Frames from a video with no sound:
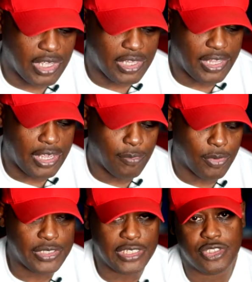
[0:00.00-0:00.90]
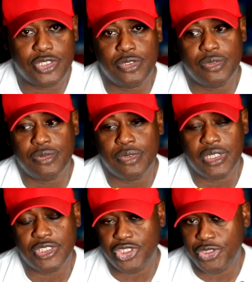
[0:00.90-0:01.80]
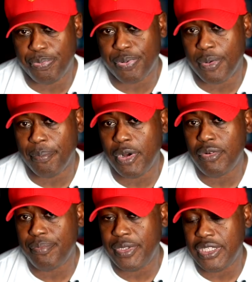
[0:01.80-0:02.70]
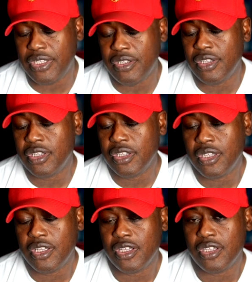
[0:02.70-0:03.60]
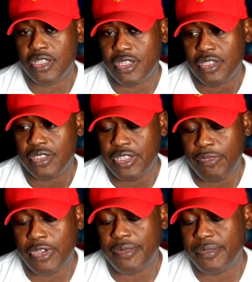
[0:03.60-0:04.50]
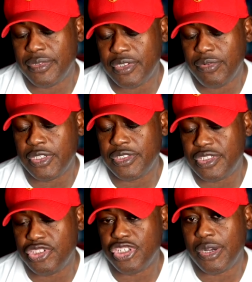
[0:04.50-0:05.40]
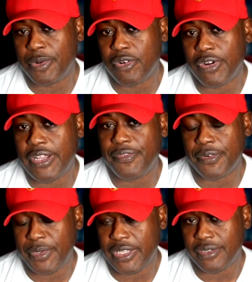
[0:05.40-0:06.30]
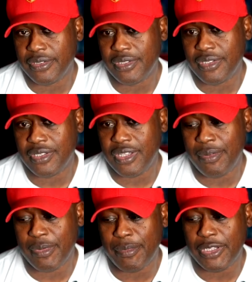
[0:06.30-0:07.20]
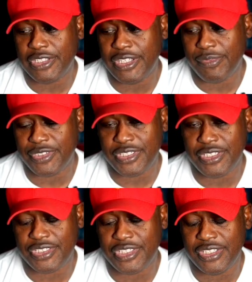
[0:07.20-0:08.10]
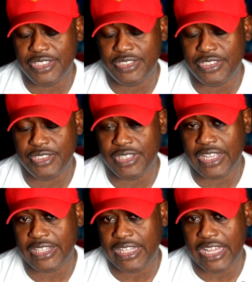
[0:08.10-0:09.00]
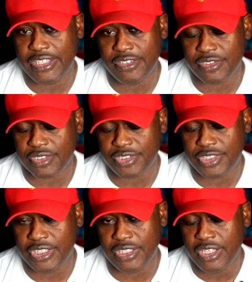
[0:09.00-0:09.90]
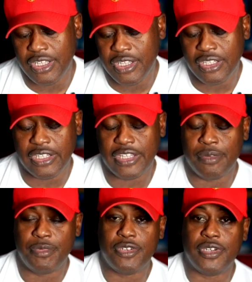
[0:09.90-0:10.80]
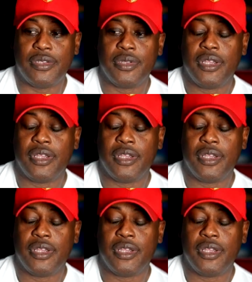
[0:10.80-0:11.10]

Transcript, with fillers: And they wanted to promote me they want they wanted to jump a grade for me, and my mother didn't. She she didn't she didn't like that ideal, so she didn't let them do it.